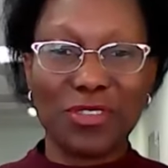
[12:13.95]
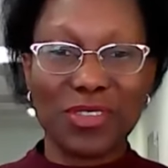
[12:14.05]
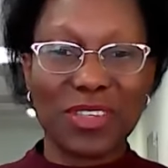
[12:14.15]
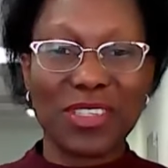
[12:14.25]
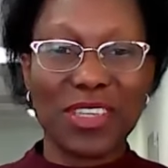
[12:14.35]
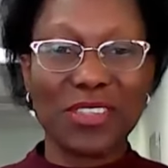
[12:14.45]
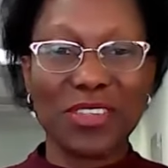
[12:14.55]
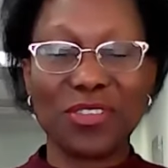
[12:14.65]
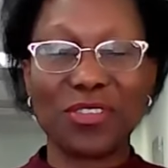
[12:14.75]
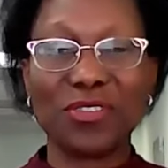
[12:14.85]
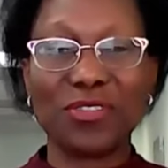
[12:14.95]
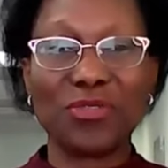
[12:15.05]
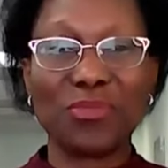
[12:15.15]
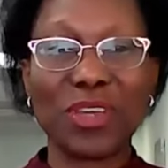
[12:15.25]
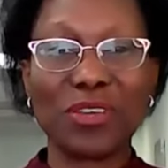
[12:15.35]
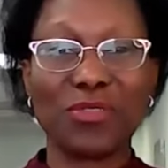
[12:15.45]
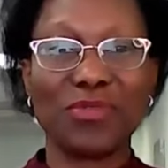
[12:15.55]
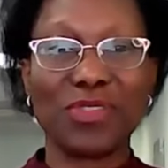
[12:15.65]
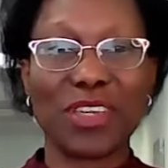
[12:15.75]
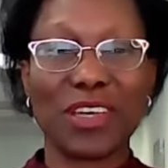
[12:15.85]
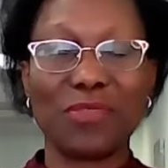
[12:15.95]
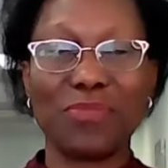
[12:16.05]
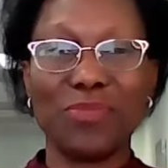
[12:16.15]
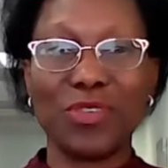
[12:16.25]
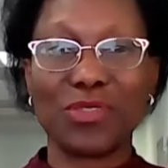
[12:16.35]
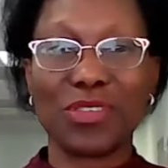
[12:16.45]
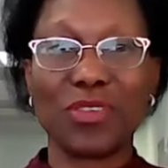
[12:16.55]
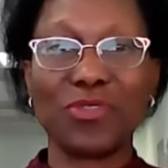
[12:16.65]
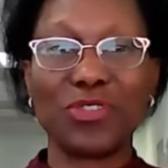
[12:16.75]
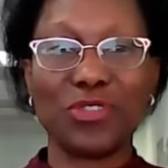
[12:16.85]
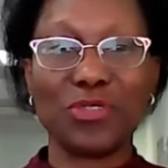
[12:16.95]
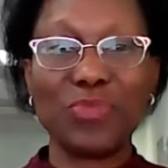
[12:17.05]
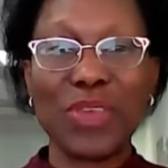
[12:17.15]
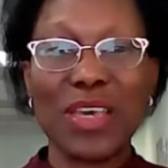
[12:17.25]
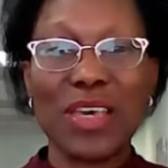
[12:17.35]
success in all you're doing or you've set up yourself to do.